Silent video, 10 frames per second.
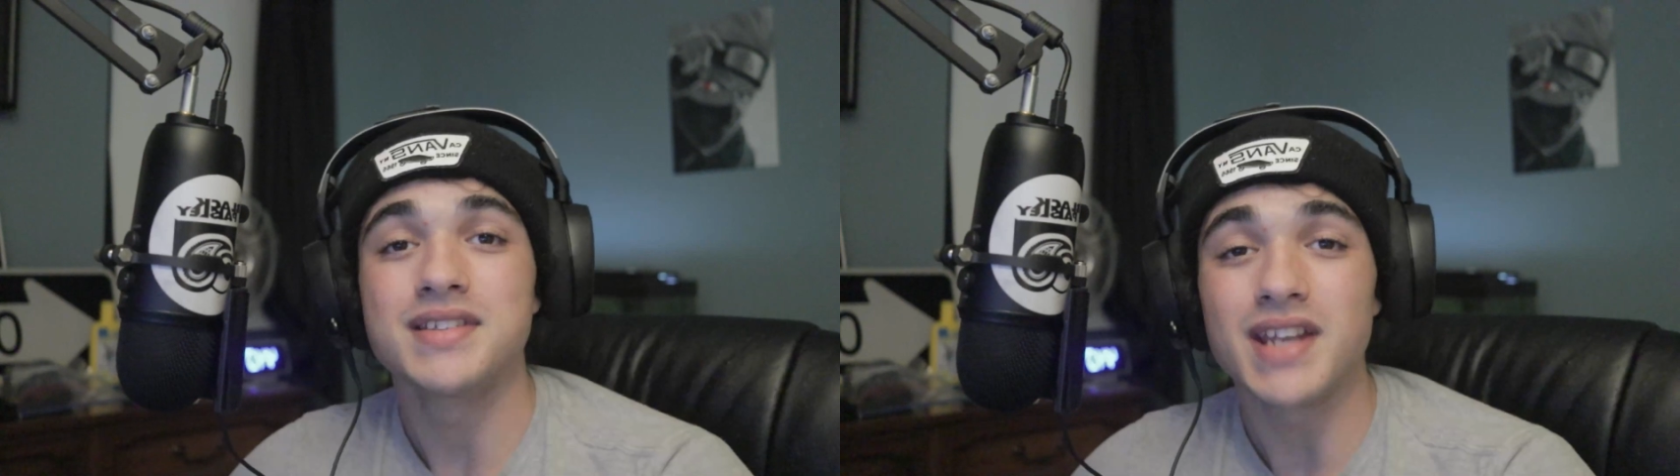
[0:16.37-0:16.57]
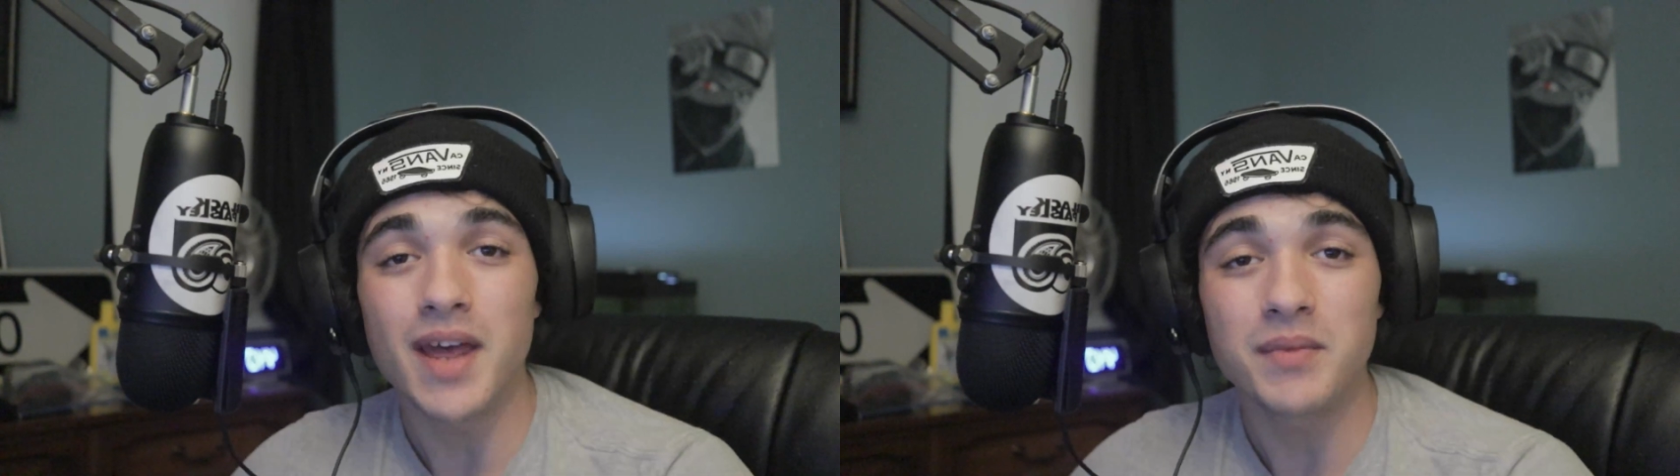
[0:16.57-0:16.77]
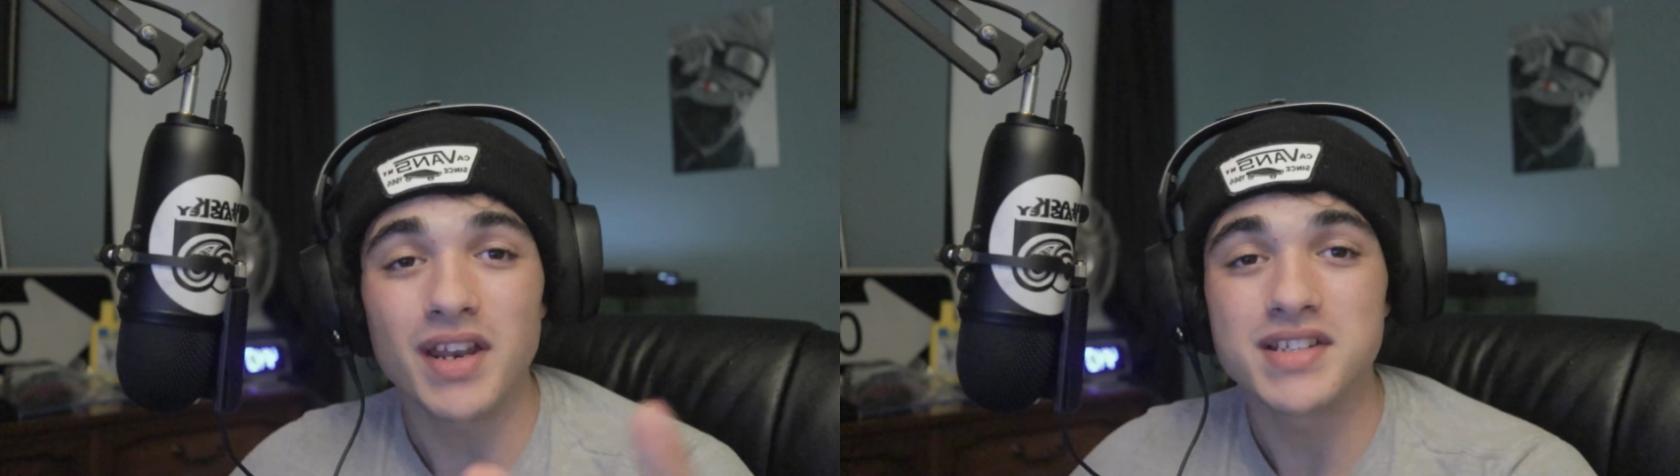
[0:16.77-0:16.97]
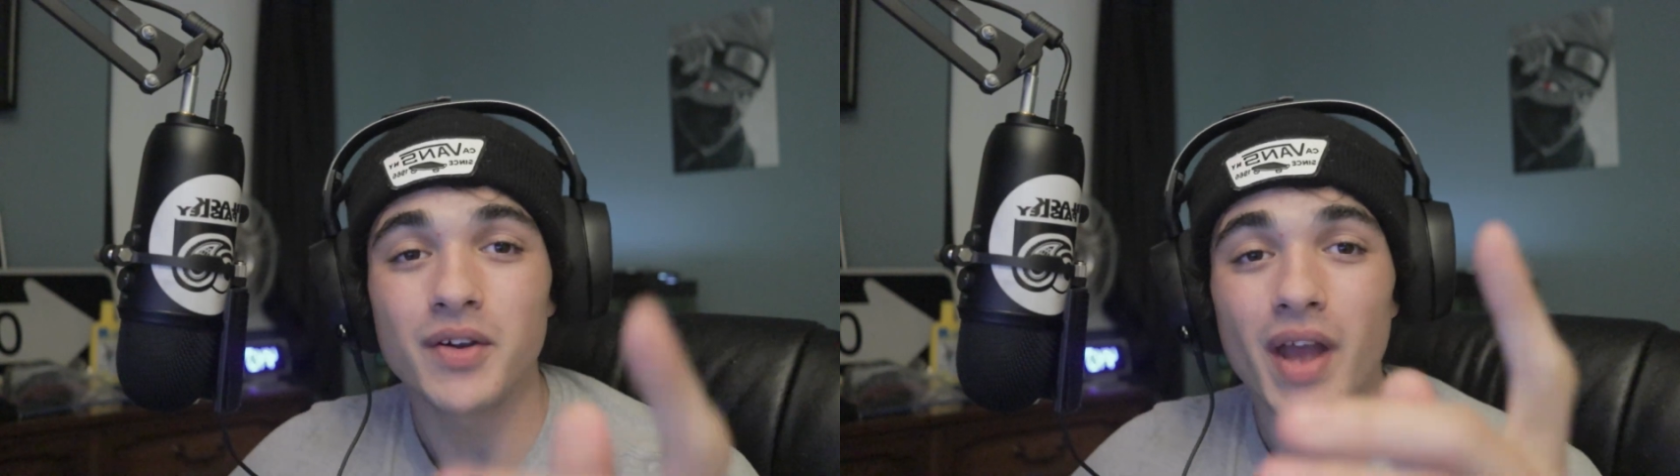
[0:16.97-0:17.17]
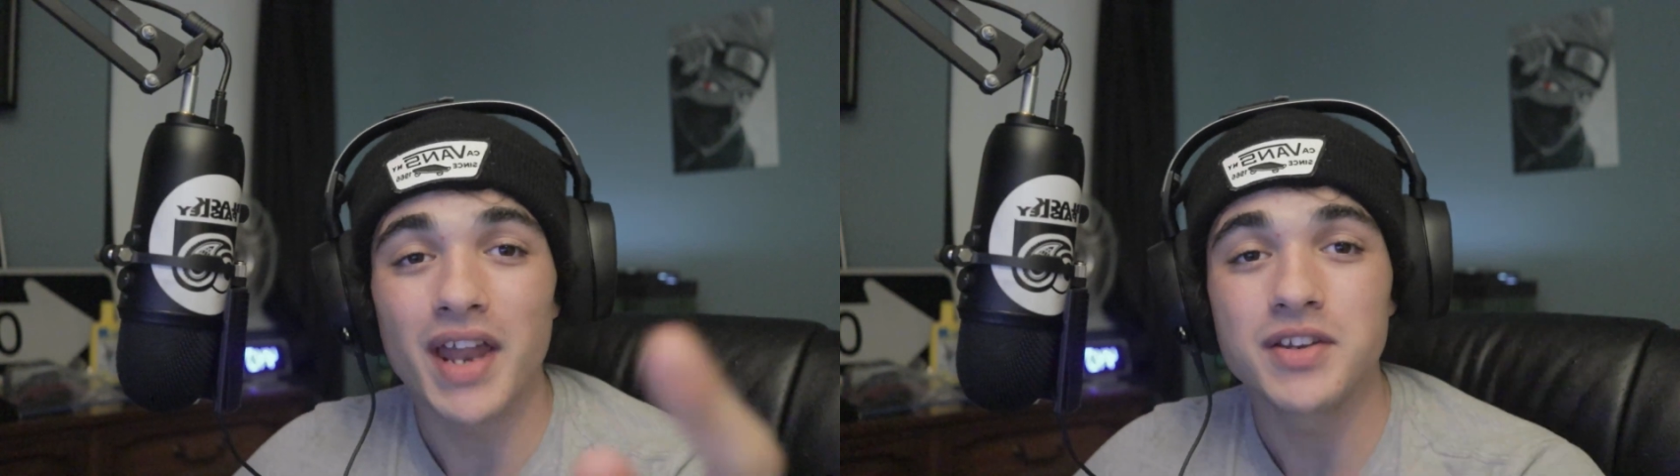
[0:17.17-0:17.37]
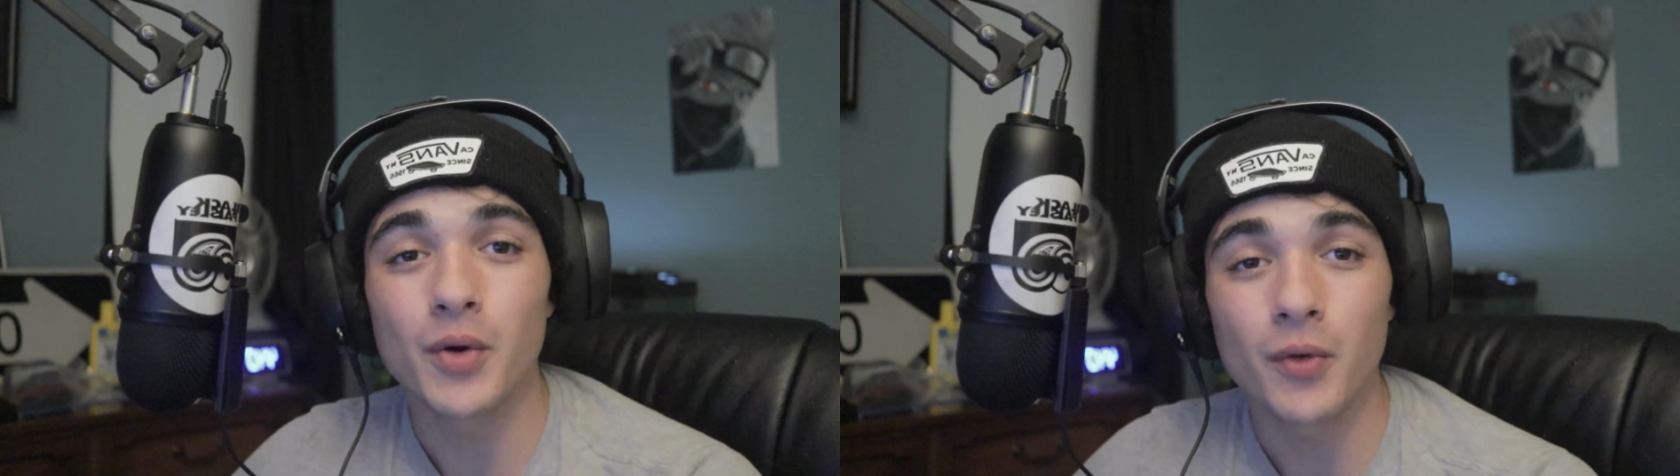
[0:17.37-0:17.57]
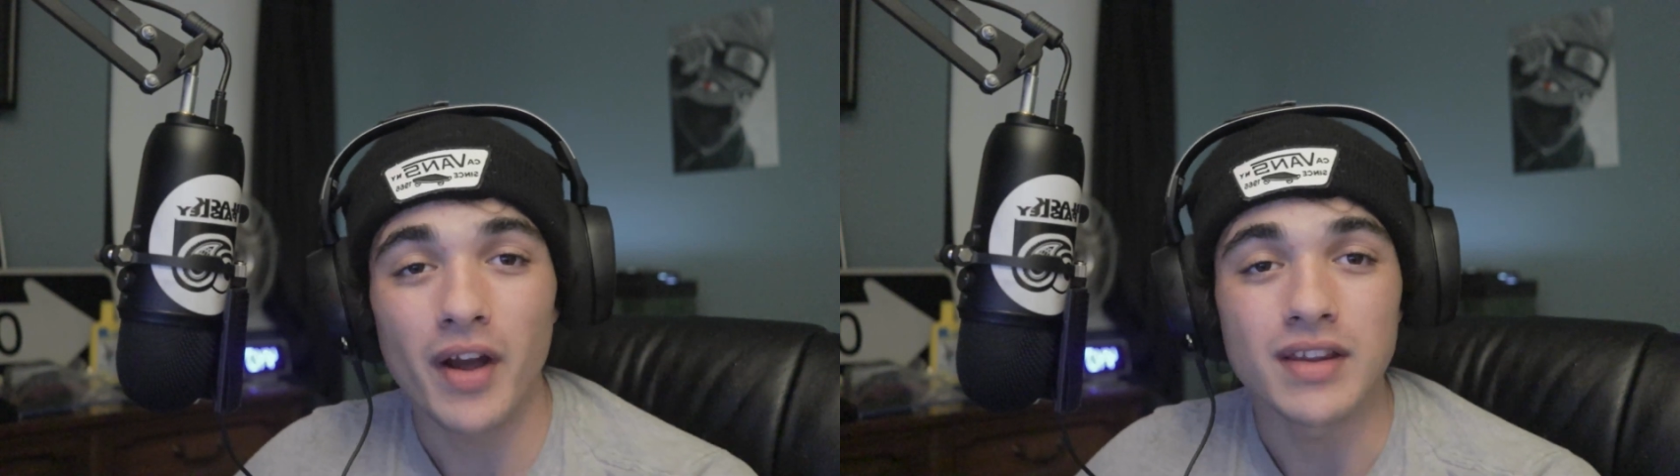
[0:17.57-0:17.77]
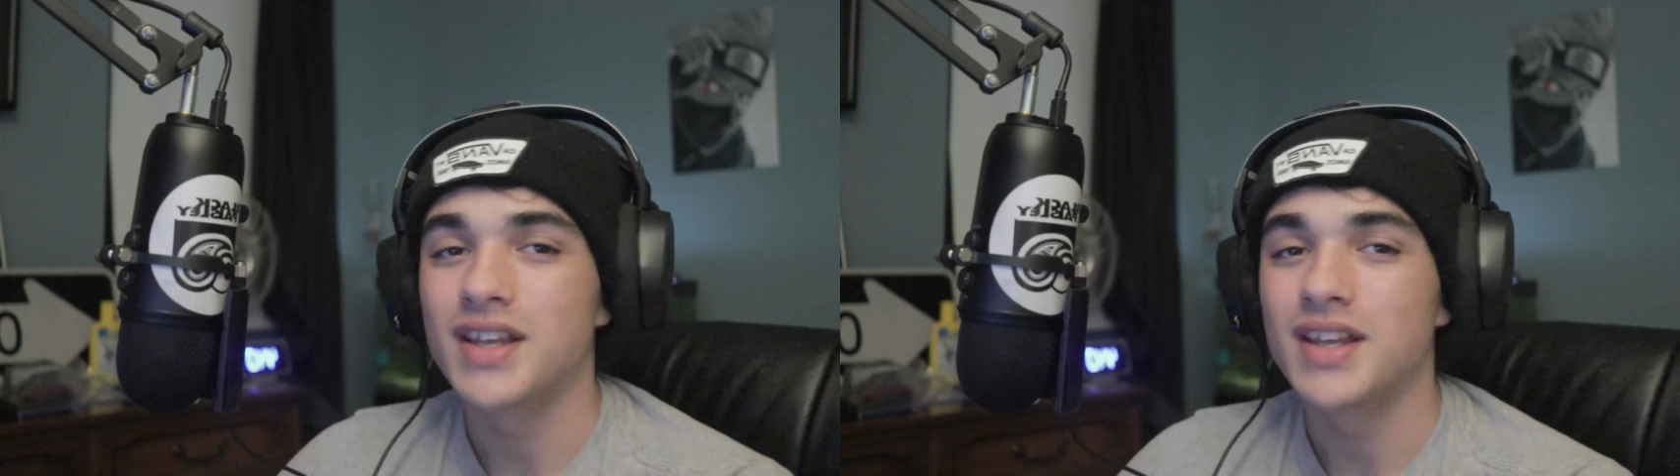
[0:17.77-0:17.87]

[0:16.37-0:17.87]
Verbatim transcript: today I'm going to tell you how to do it right,